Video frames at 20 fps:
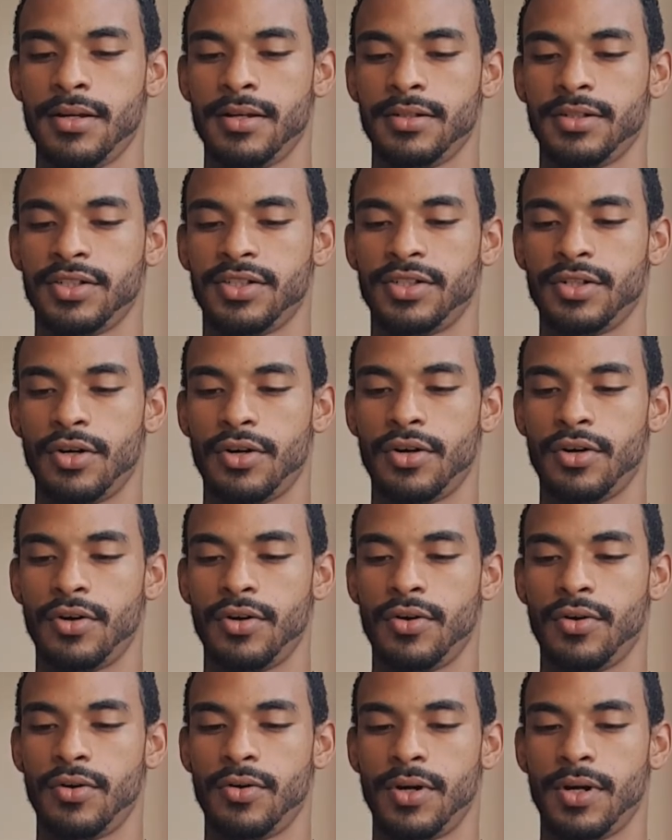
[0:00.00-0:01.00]

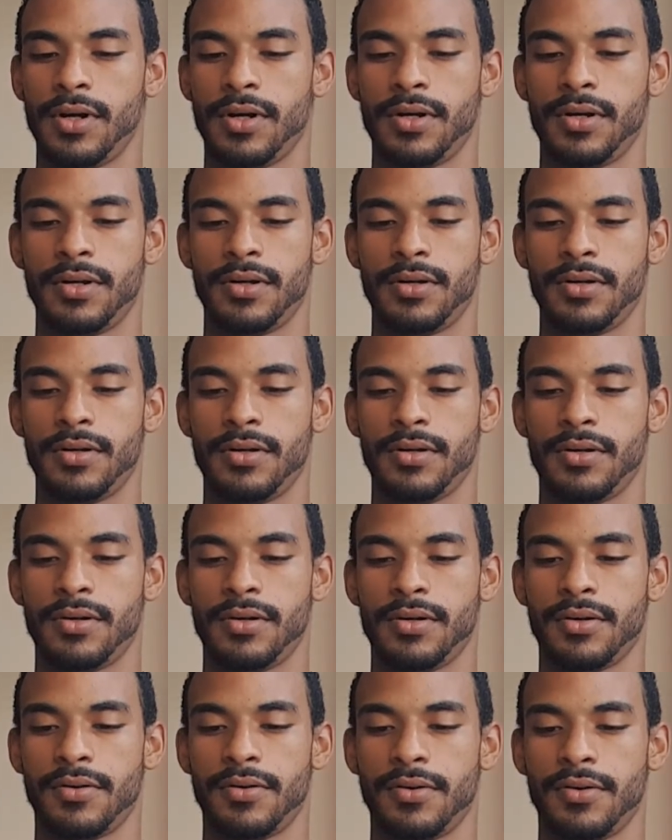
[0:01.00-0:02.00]
So,
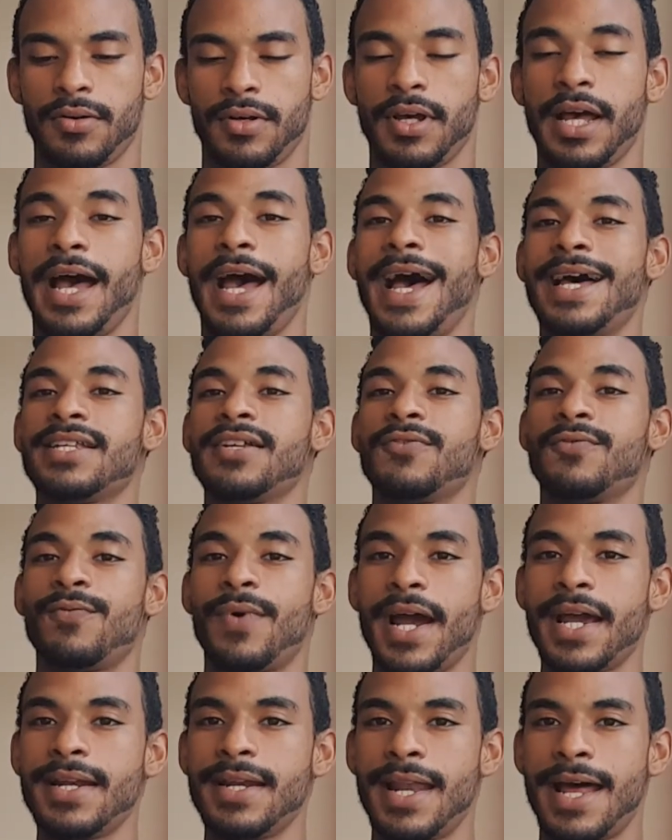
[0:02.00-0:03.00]
as of
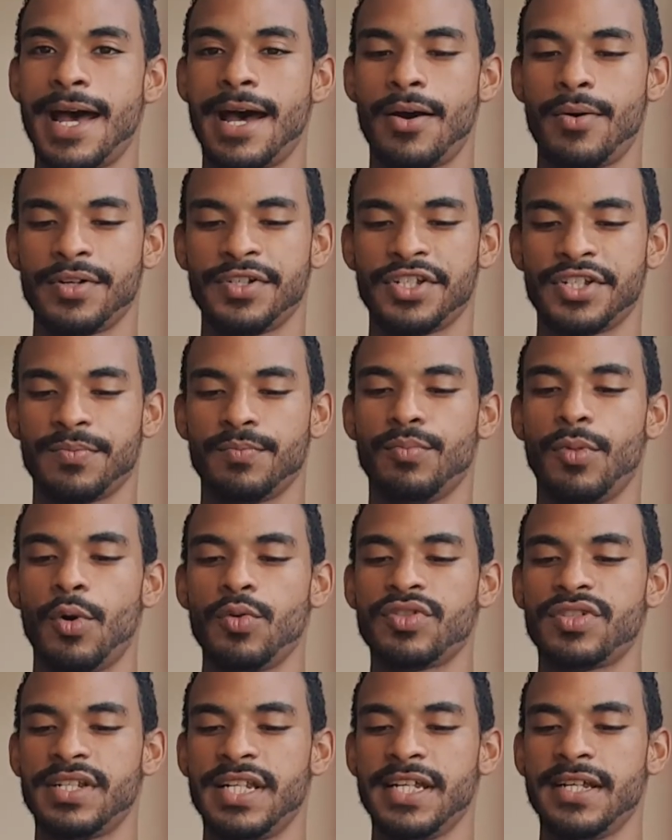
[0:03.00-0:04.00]
right now, it's just
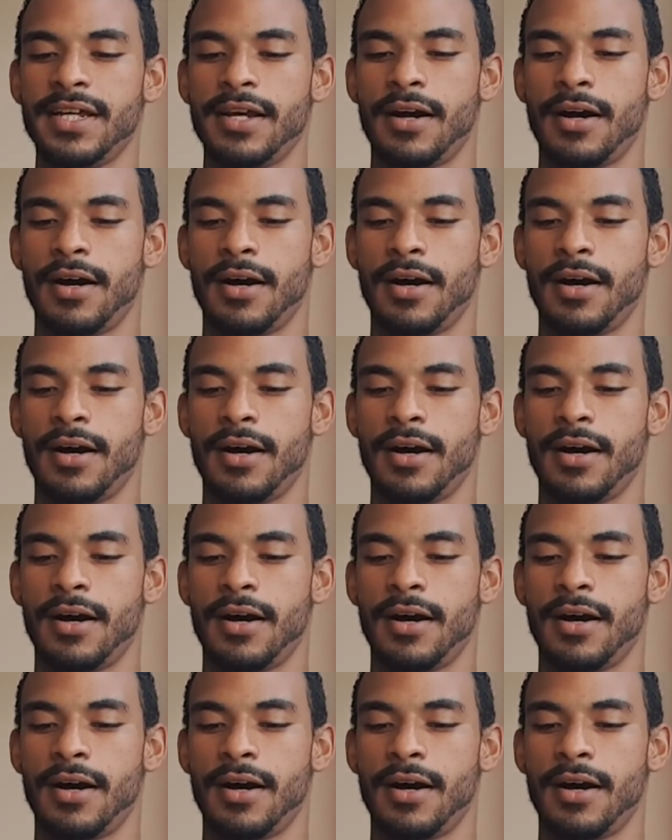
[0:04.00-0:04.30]
mostly,